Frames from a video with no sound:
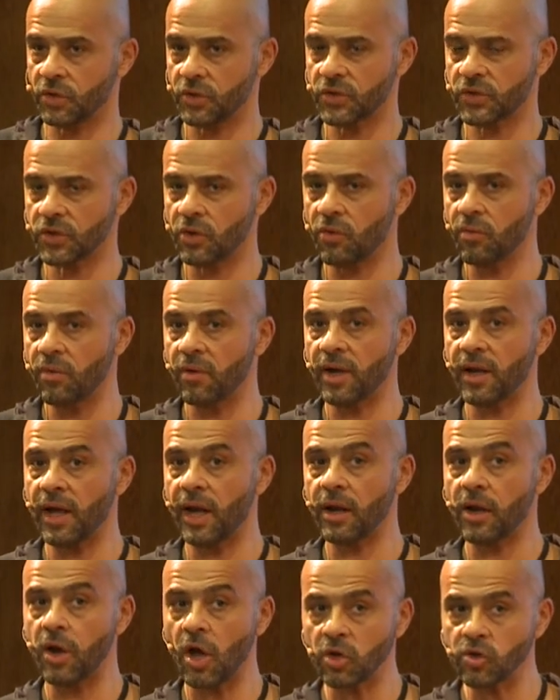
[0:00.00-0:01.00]
So
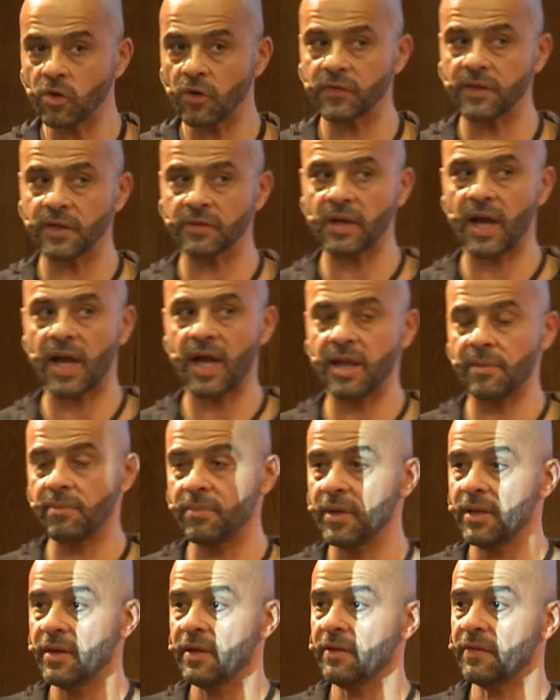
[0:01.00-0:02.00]
a lot of the
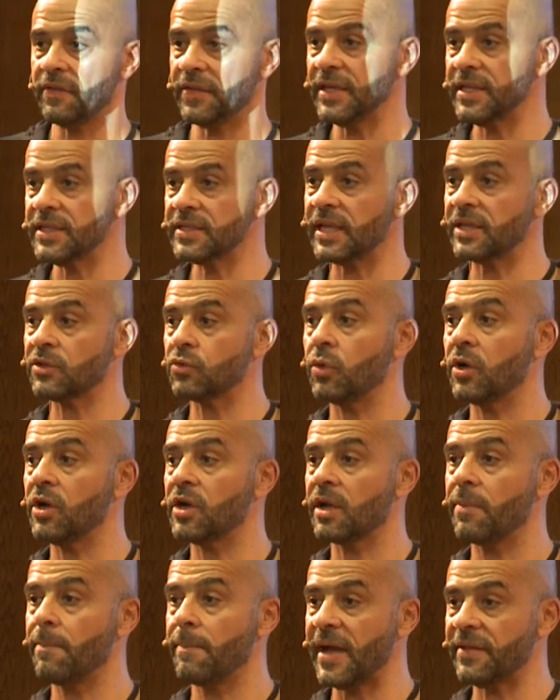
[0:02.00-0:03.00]
time, things at
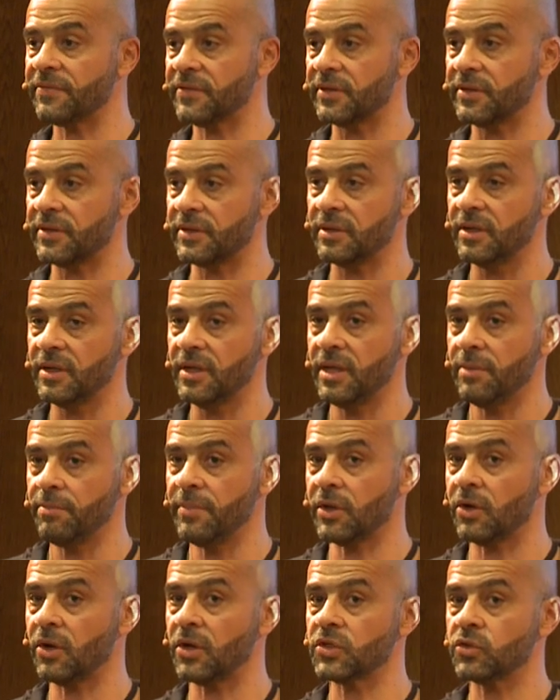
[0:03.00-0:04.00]
work matter
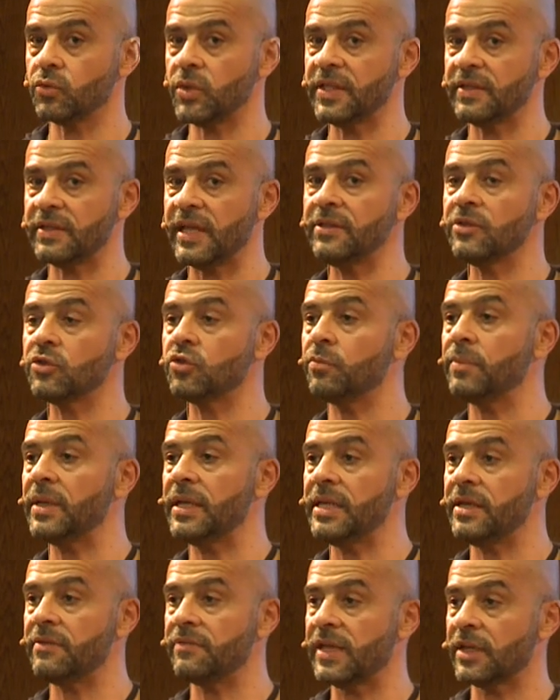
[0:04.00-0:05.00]
because we tend to
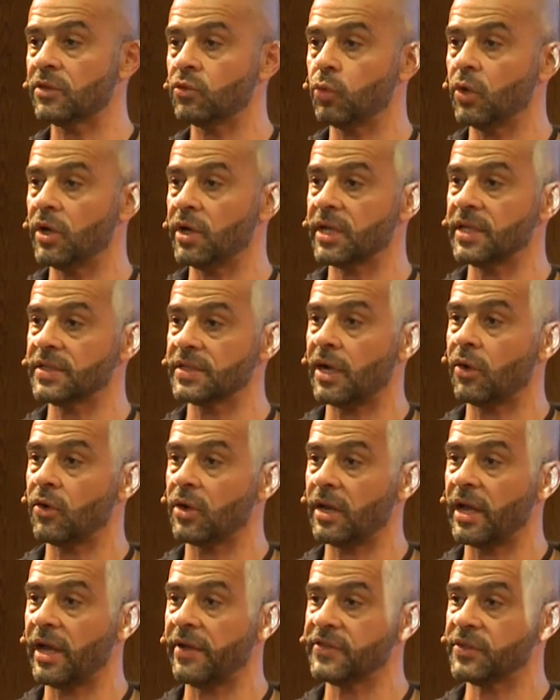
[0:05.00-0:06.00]
believe that work is our
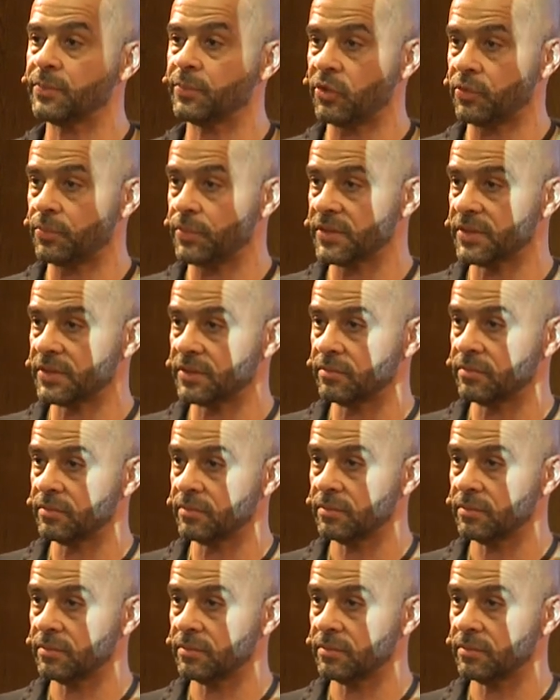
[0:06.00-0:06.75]
life's purpose.